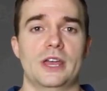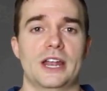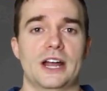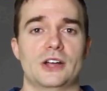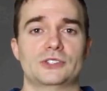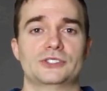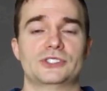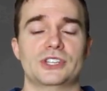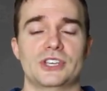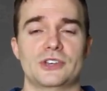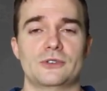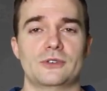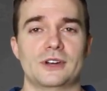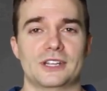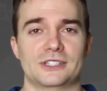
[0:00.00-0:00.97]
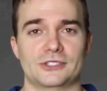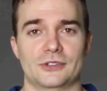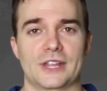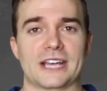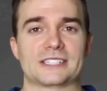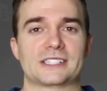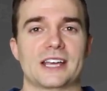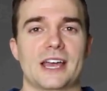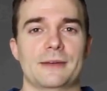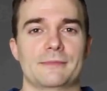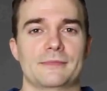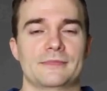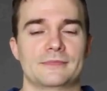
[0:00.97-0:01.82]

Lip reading: And I'll see you until next time.